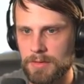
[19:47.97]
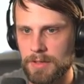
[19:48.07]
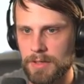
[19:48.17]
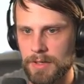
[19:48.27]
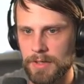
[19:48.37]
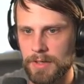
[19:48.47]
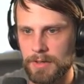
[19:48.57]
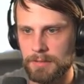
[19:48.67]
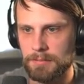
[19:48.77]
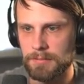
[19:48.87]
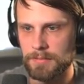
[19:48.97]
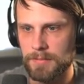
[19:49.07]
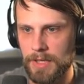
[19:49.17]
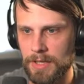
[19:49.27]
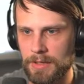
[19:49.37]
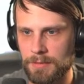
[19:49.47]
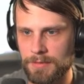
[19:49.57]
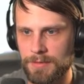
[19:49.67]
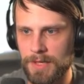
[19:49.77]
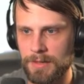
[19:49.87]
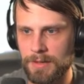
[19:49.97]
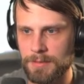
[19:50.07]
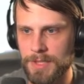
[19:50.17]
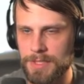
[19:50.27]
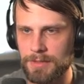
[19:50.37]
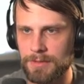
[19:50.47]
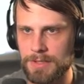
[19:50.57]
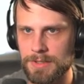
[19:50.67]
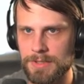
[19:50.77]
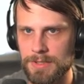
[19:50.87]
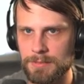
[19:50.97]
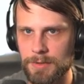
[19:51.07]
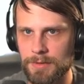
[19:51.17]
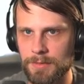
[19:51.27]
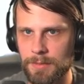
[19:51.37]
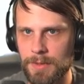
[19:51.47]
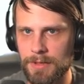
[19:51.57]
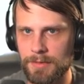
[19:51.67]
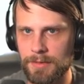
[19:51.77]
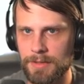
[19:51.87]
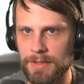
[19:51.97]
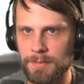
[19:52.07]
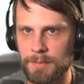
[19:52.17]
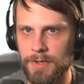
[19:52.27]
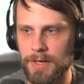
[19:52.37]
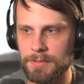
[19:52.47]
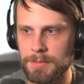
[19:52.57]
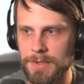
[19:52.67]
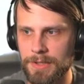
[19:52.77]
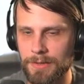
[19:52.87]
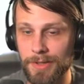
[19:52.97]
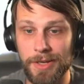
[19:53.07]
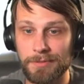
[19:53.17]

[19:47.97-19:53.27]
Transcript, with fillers: And we've got a bunch of creatures that produce white, so that's probably okay.